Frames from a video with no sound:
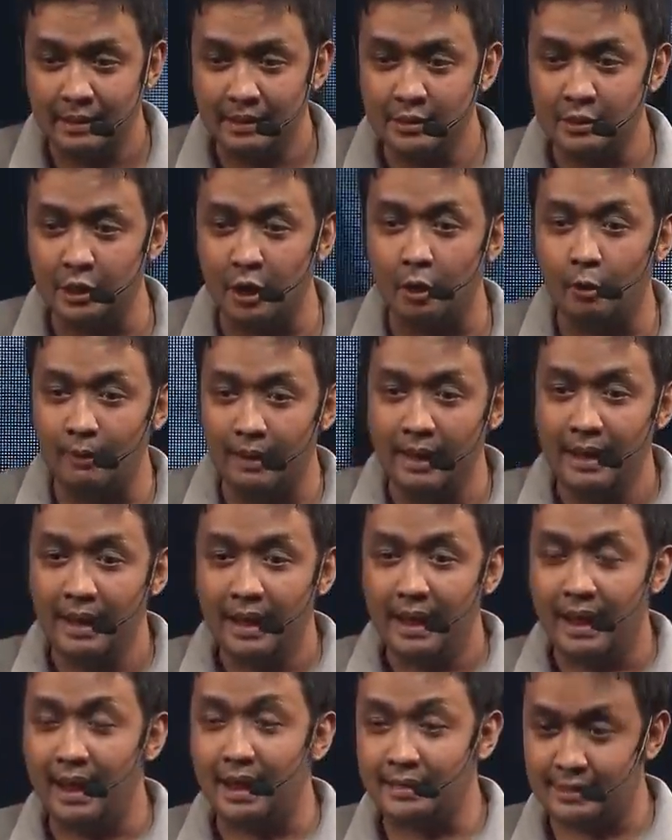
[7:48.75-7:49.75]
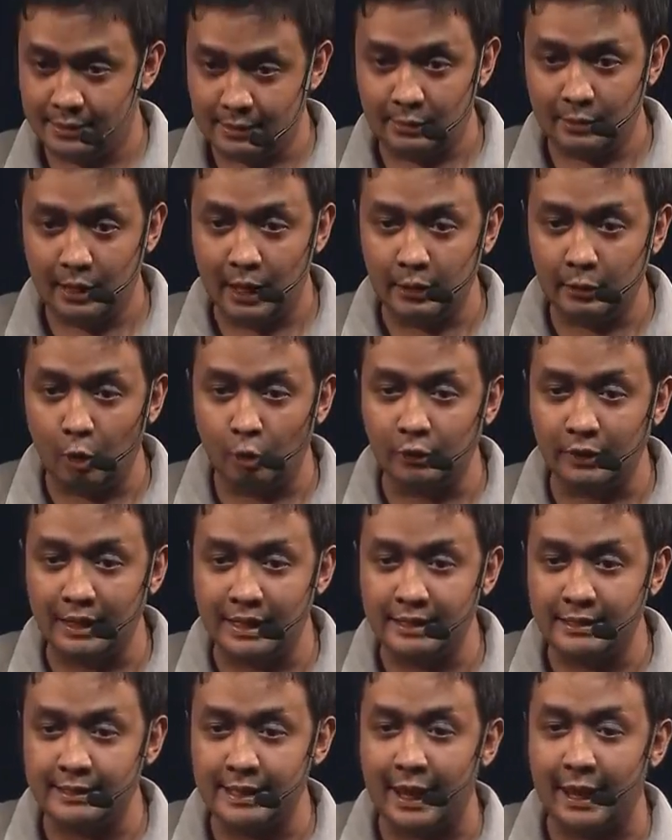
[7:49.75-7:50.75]
So it's
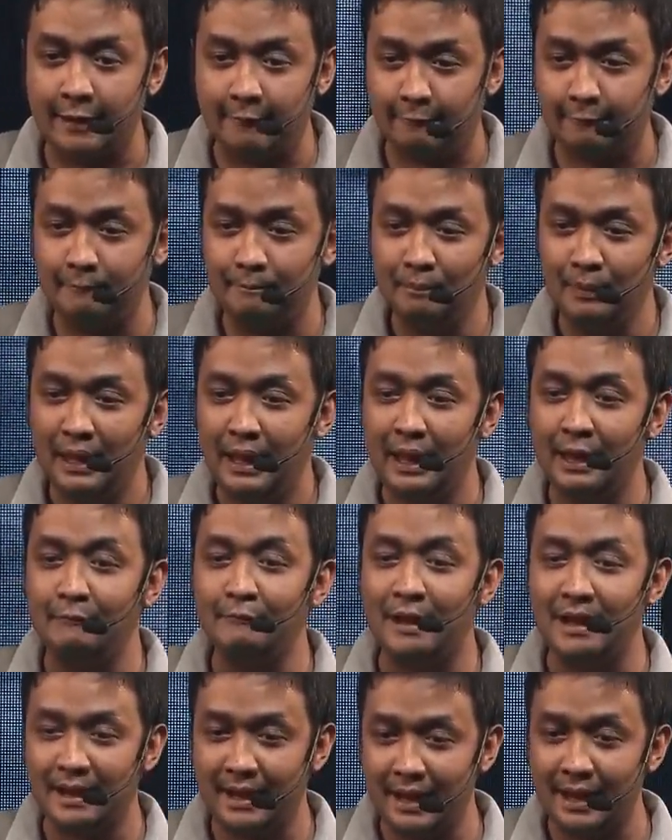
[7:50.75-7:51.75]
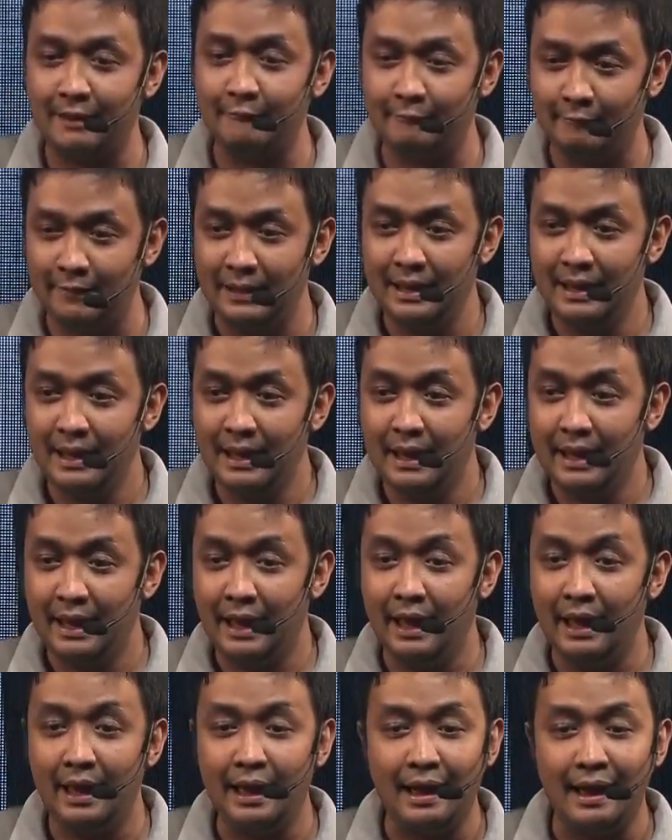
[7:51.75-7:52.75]
totally safe, even if
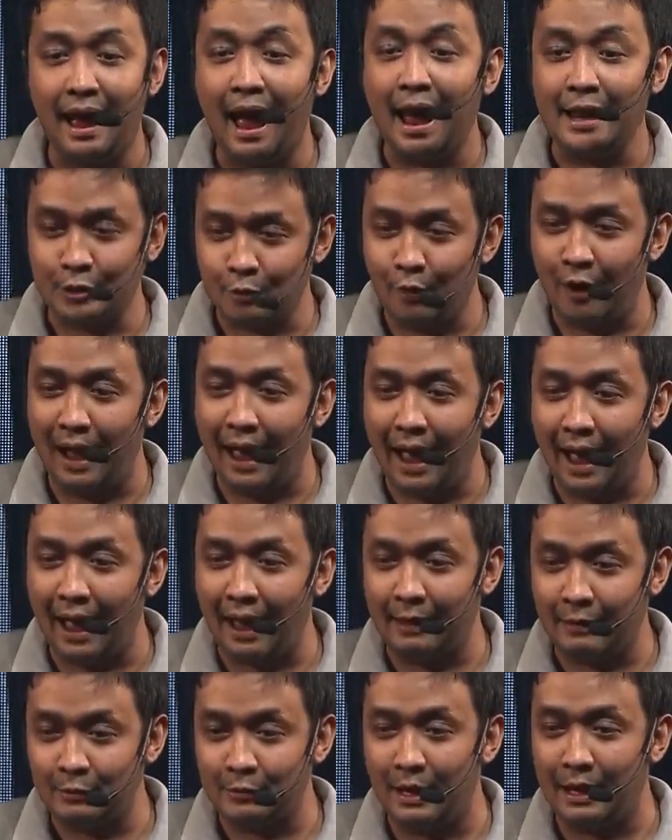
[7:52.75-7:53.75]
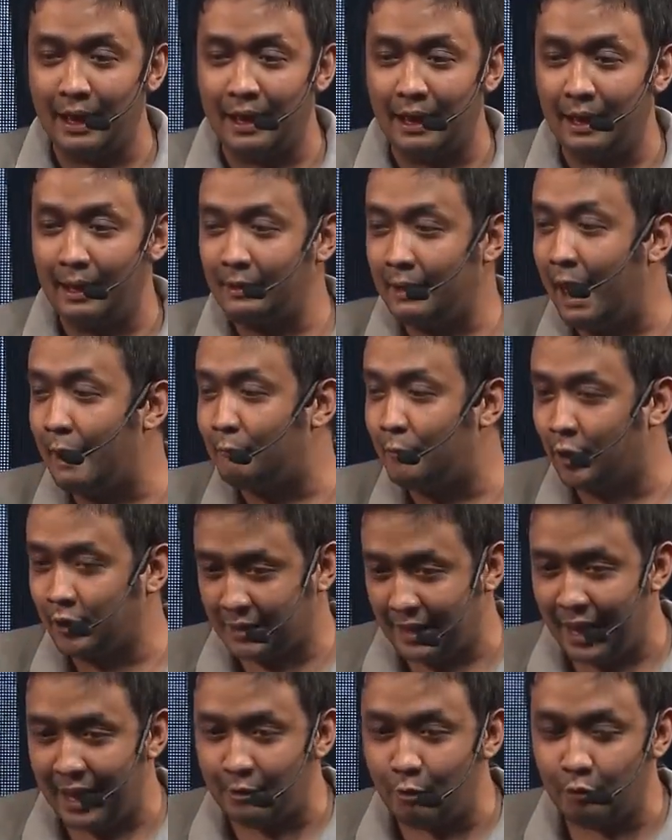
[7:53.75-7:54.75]
uh, I, I uh,
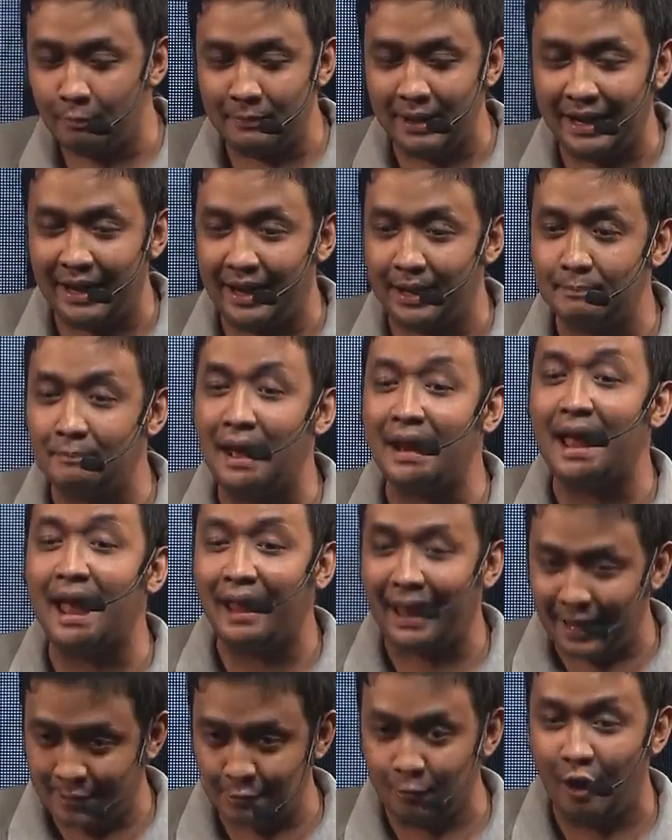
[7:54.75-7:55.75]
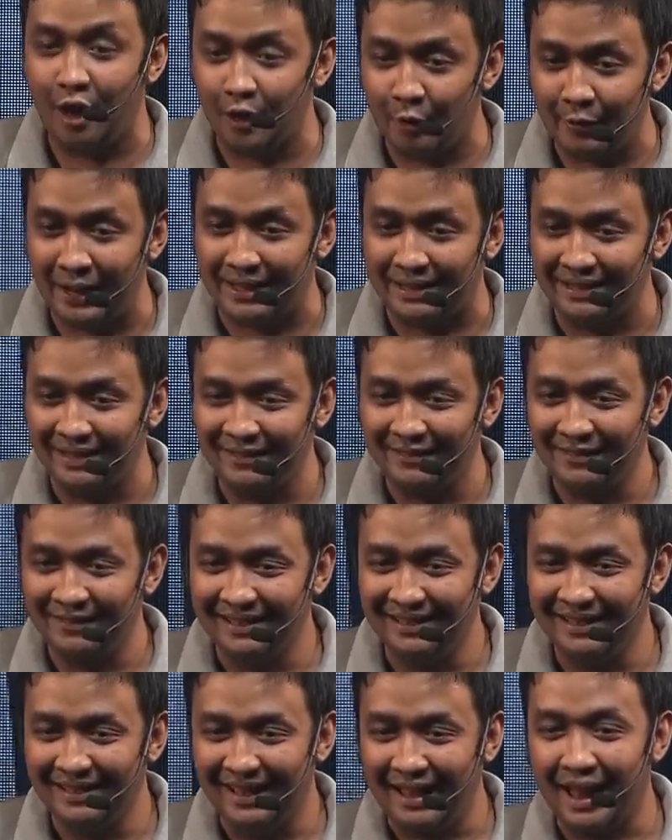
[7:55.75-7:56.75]
unfortunately I don't bring it, but I can swallow it.
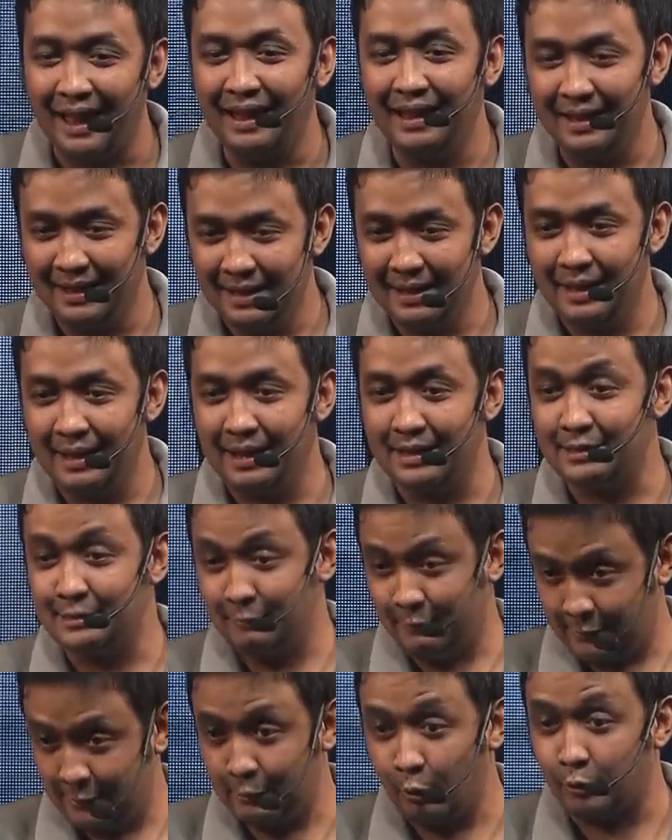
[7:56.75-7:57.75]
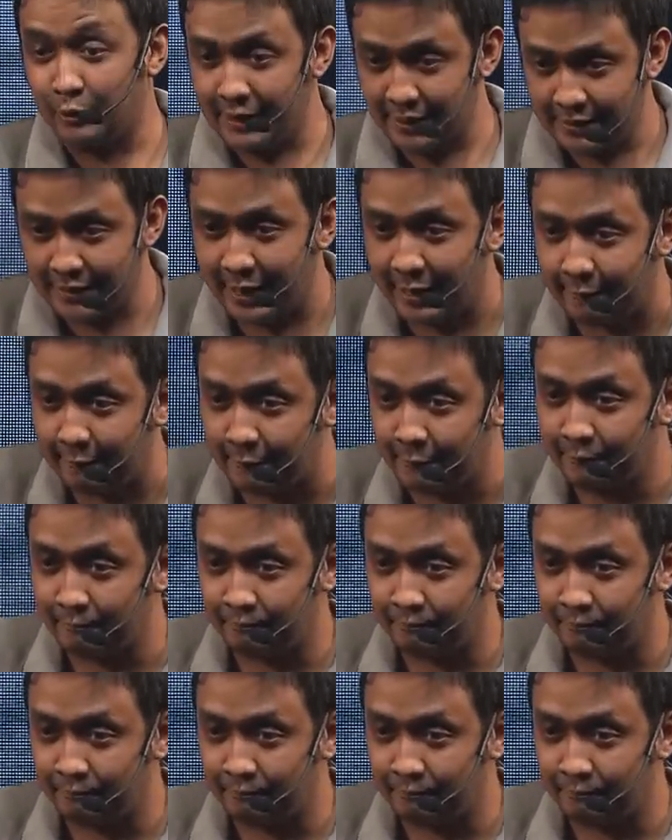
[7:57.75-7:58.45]
It's totally safe.